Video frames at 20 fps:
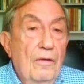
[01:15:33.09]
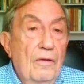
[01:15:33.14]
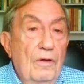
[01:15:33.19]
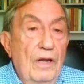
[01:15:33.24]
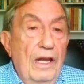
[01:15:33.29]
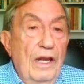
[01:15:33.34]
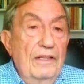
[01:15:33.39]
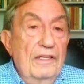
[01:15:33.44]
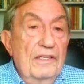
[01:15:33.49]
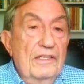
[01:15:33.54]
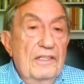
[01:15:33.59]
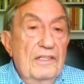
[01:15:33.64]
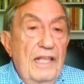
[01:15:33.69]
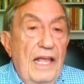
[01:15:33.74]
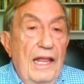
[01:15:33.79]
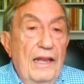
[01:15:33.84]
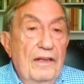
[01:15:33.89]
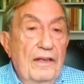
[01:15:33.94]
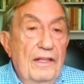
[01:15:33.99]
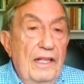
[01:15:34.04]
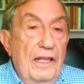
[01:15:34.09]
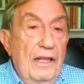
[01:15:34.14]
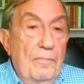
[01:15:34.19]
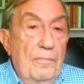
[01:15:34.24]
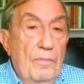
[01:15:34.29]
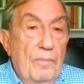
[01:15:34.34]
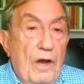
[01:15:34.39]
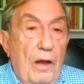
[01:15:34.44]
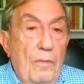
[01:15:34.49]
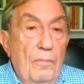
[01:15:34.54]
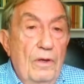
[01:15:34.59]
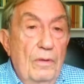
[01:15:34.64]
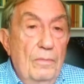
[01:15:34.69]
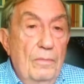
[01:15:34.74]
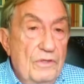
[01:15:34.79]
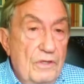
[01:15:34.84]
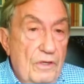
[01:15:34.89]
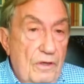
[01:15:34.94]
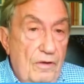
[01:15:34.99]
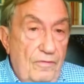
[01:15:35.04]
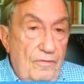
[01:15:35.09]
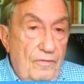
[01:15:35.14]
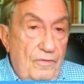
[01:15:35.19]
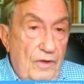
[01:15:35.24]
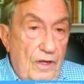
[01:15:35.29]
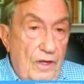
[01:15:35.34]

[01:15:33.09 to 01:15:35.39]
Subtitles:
will understand the problems of